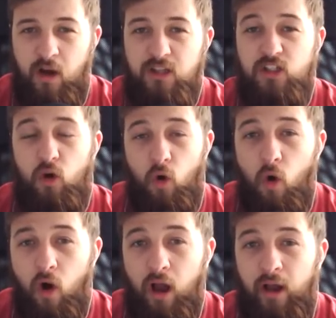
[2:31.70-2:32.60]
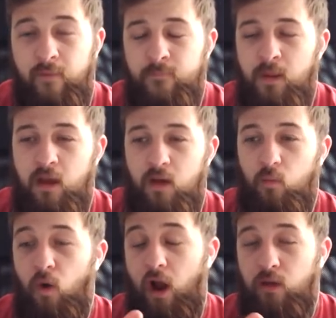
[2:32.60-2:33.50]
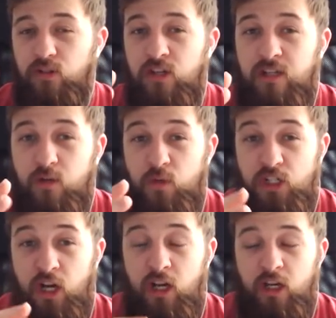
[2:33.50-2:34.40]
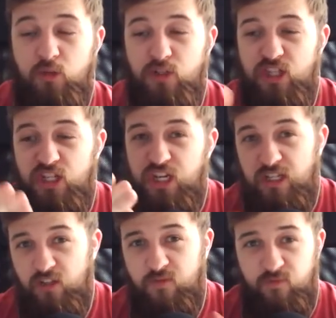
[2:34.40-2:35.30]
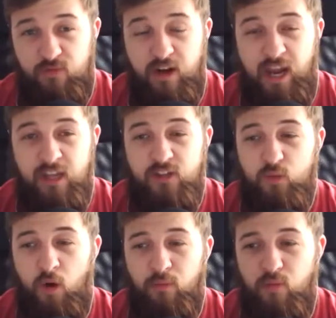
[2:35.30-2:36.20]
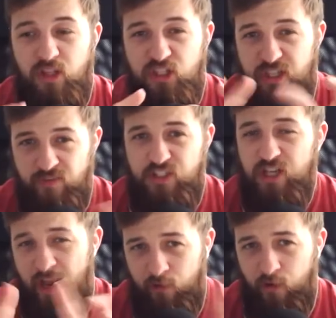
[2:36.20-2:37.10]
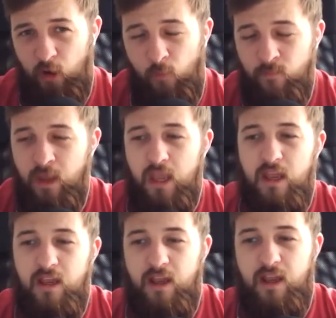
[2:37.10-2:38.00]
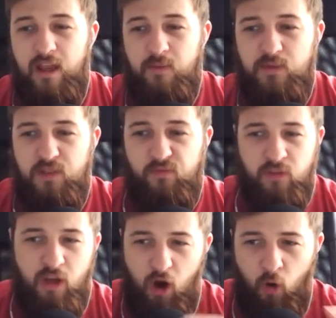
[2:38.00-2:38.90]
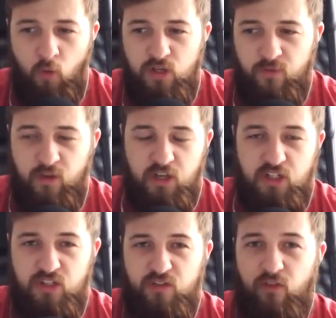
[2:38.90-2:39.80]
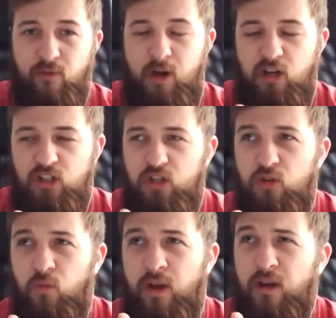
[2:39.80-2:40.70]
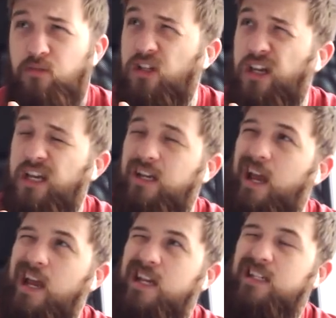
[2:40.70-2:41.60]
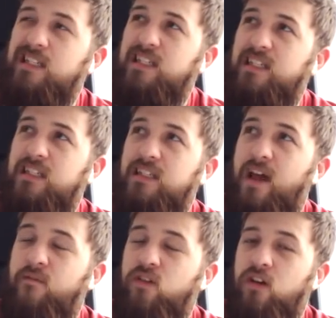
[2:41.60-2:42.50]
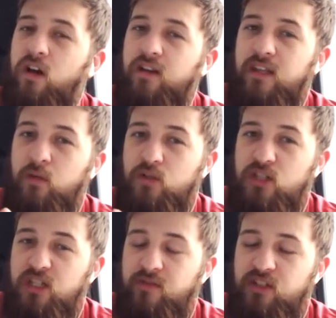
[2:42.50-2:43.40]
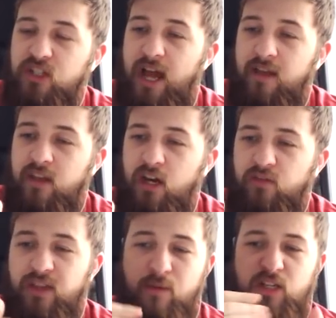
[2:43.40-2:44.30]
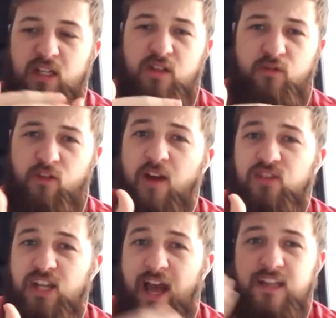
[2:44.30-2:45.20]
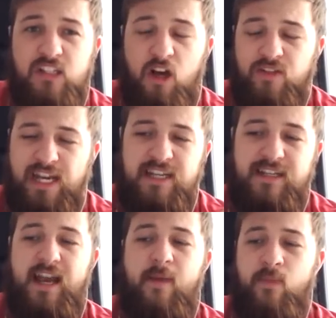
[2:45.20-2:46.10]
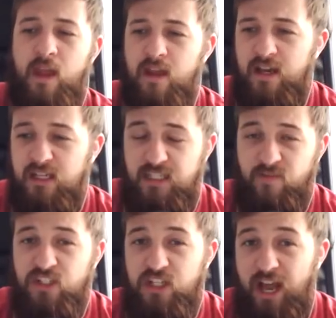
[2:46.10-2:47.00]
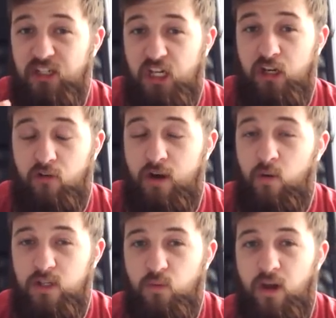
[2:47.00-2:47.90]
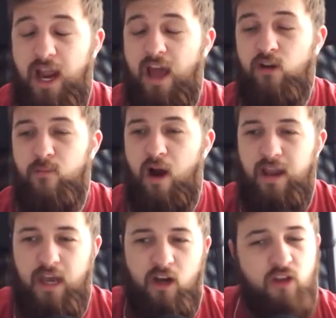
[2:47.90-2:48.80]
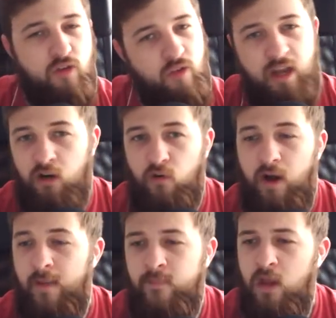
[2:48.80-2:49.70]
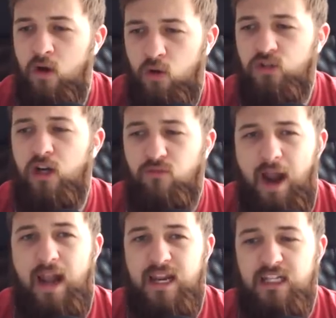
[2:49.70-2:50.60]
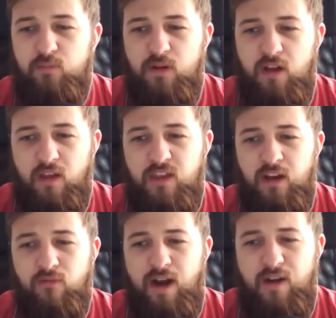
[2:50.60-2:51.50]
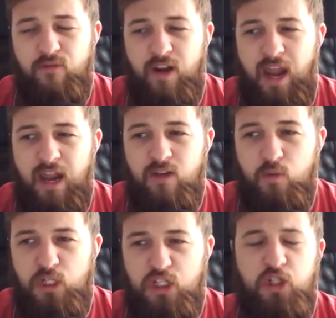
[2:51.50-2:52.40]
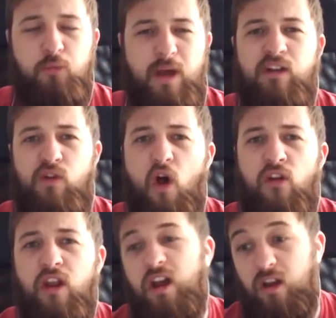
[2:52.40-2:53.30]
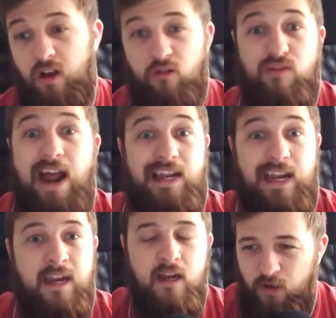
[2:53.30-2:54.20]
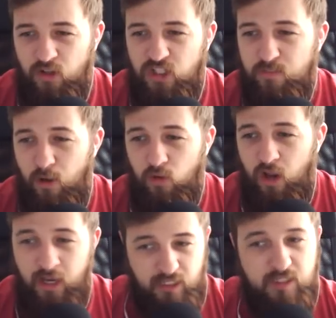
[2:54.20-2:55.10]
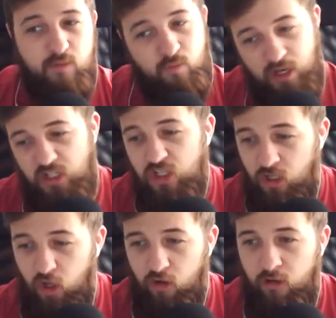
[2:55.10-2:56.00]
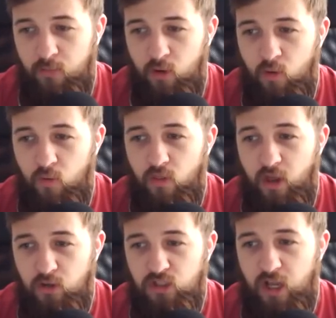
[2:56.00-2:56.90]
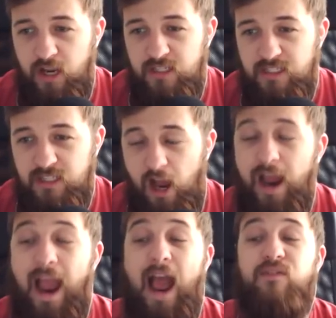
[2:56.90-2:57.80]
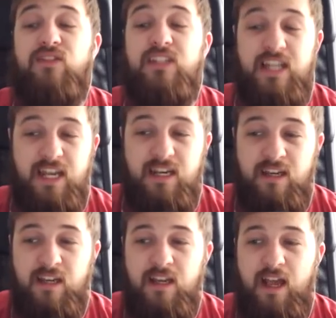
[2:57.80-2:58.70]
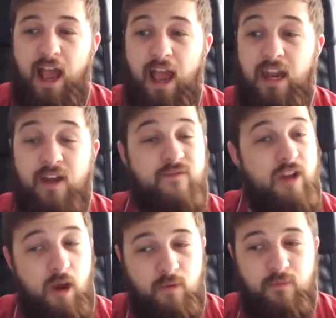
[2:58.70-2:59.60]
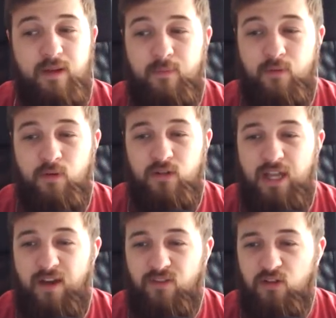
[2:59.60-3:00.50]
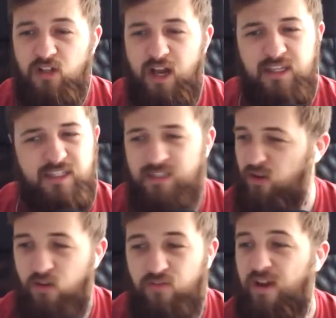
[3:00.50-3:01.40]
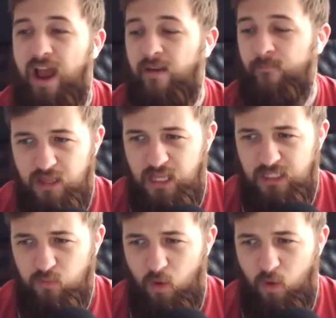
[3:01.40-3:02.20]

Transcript: lights. Or, what I also did, which I liked, was the Jetta front end swap with the 7-slat grille. It was from the older versions for the Mark II that went up to like 87, I think was the 7-slat. And then after that was like the 5 slats after 88. 7-slat Jetta grille is what I had on mine, and I thought that looked great. Also rallies, but I think a rally front end would just look better on a rally. We've got smoke lights, which look horrible. Those lights, I have seen and have known people to have those lights. Not a fan. This